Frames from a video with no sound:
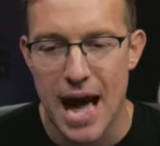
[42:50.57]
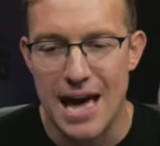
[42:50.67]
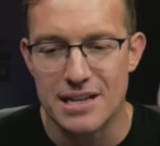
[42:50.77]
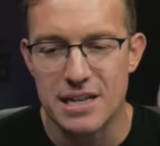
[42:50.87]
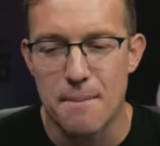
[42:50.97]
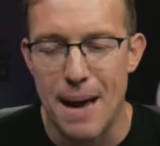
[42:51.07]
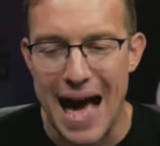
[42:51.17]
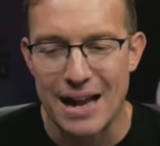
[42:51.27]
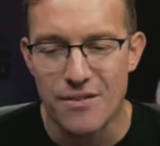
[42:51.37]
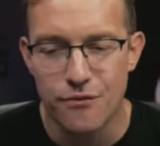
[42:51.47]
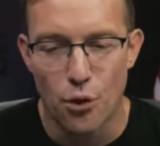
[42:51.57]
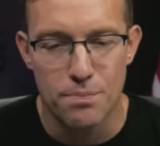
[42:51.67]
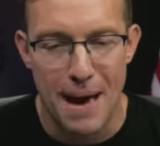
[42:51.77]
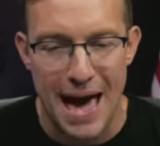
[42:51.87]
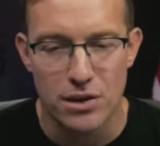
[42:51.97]
as back and
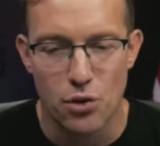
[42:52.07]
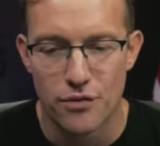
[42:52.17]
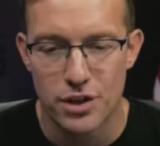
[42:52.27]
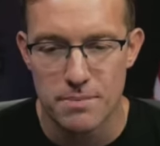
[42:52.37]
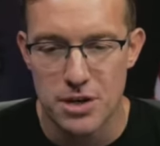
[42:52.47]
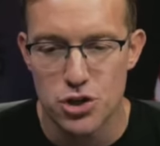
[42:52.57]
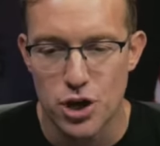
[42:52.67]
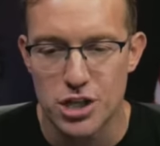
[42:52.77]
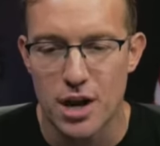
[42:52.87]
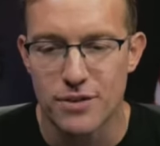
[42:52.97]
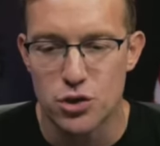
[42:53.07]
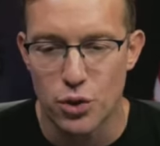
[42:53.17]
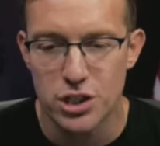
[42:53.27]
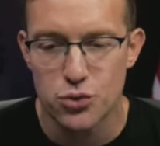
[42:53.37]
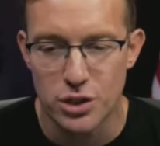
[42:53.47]
forth battle over the administration of the
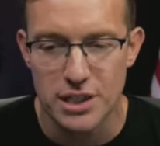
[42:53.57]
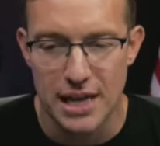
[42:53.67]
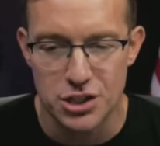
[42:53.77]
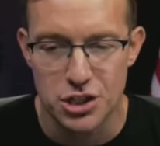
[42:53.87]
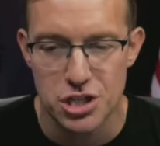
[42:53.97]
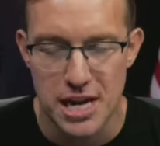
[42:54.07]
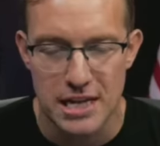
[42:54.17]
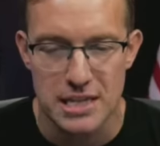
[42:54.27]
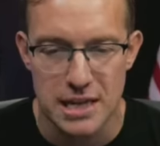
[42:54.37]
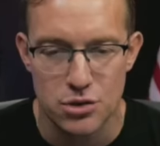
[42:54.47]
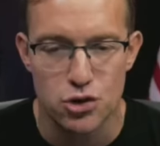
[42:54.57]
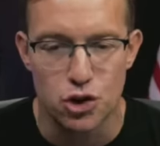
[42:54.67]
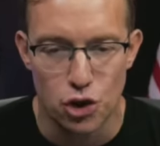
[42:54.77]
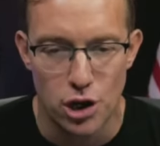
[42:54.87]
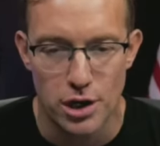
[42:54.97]
2020 election in the state continues.
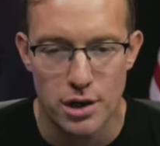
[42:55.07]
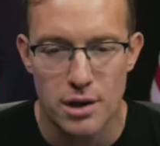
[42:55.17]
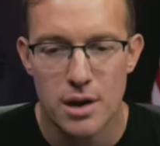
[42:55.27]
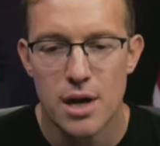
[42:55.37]
Good.